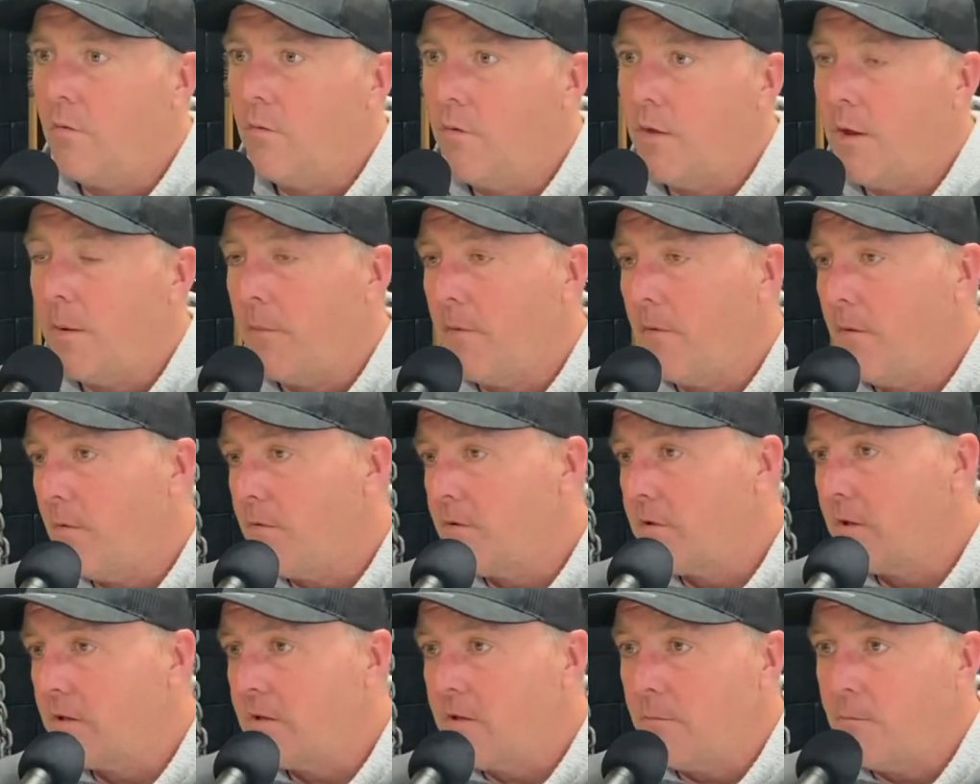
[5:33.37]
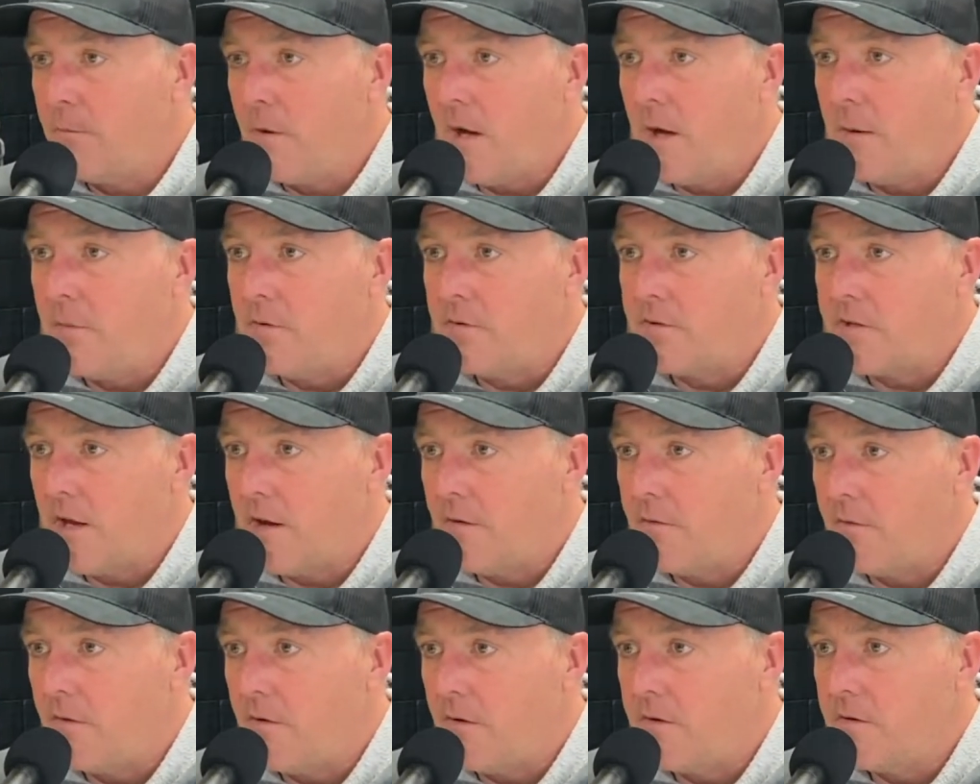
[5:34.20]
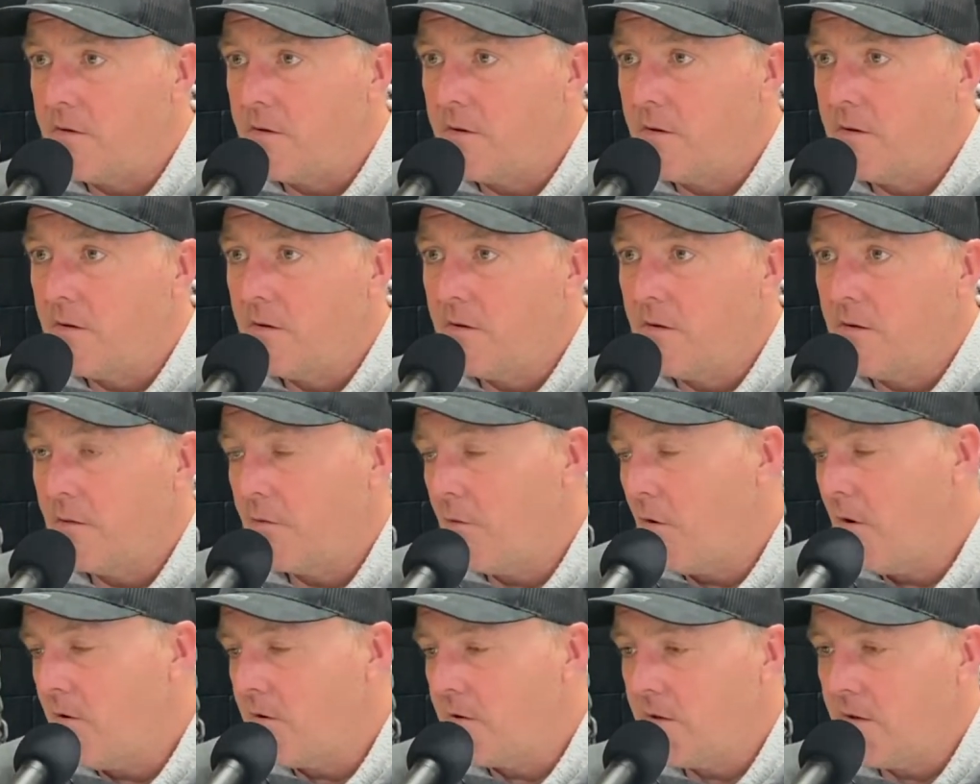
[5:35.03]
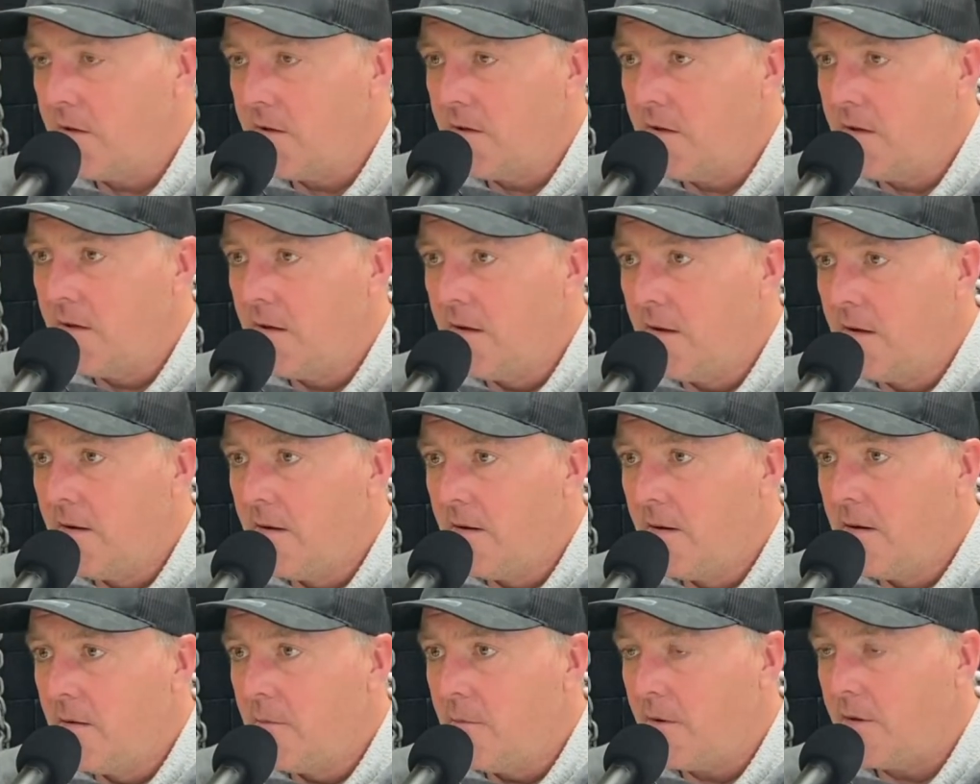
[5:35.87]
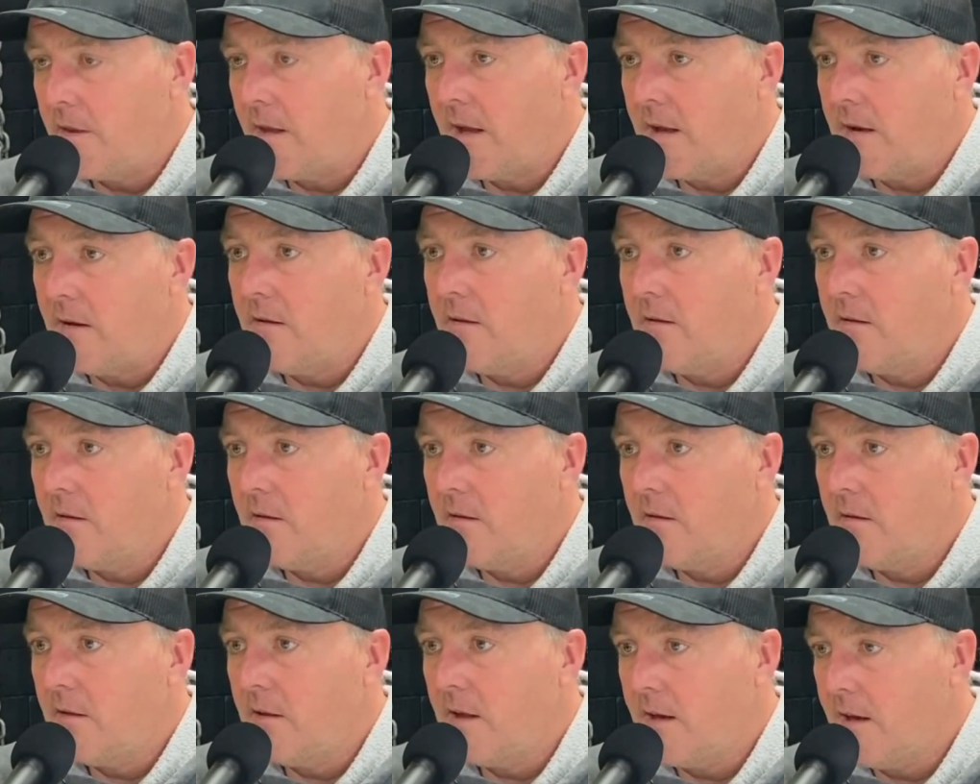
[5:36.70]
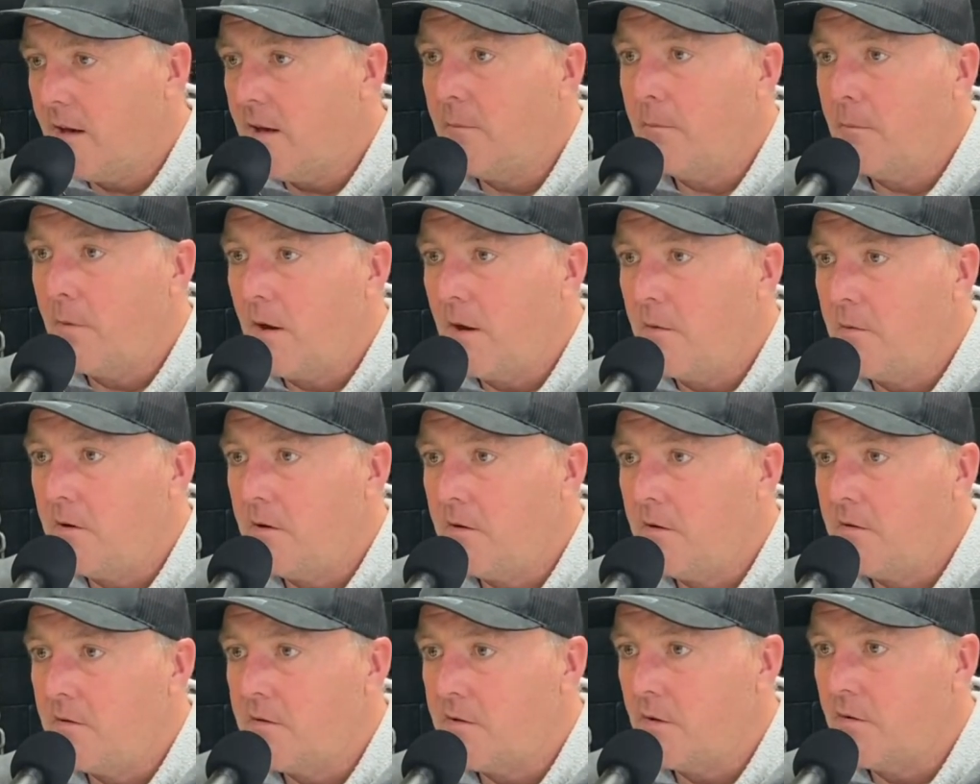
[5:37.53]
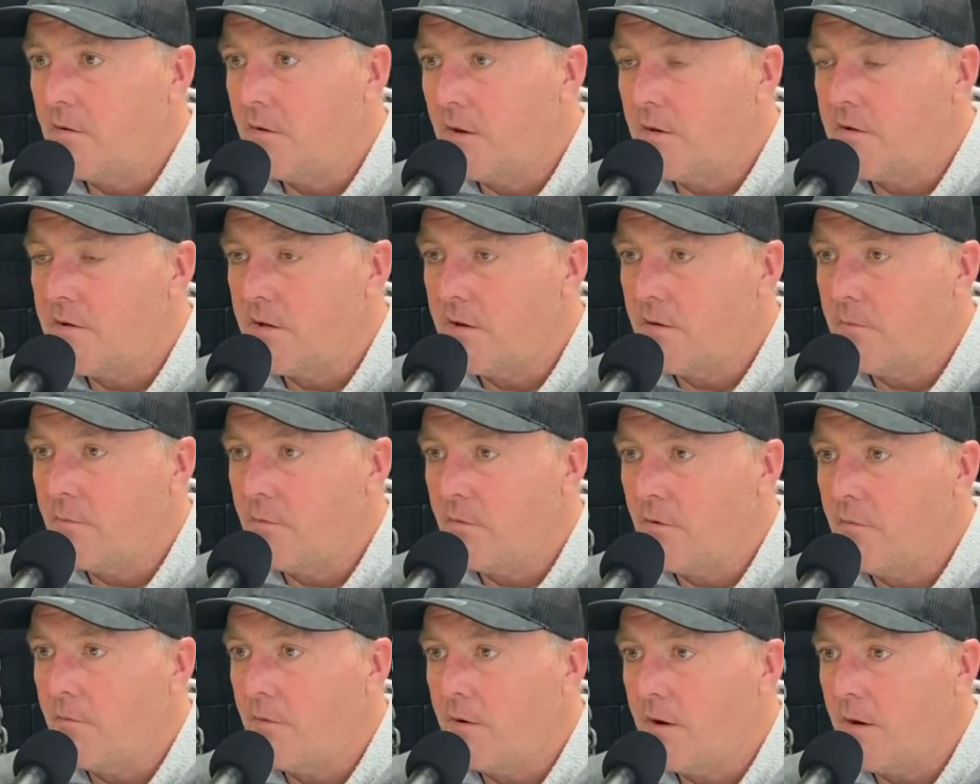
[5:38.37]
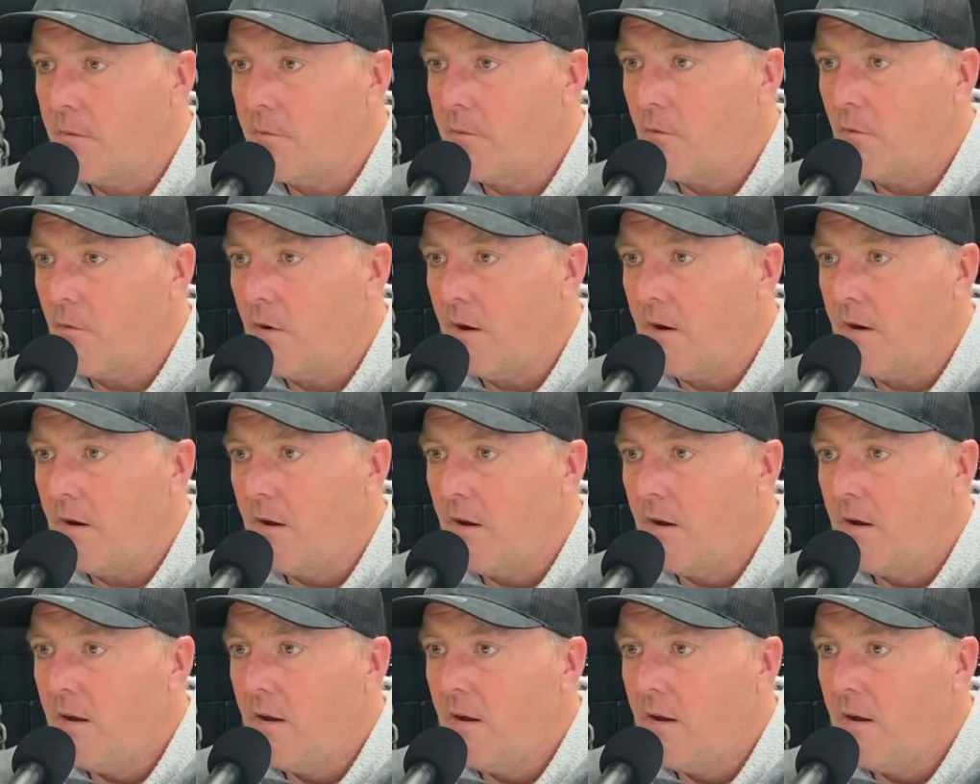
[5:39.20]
there's like some bobbles at first, of course, but then they didn't bobble. So there's an improvement, number one.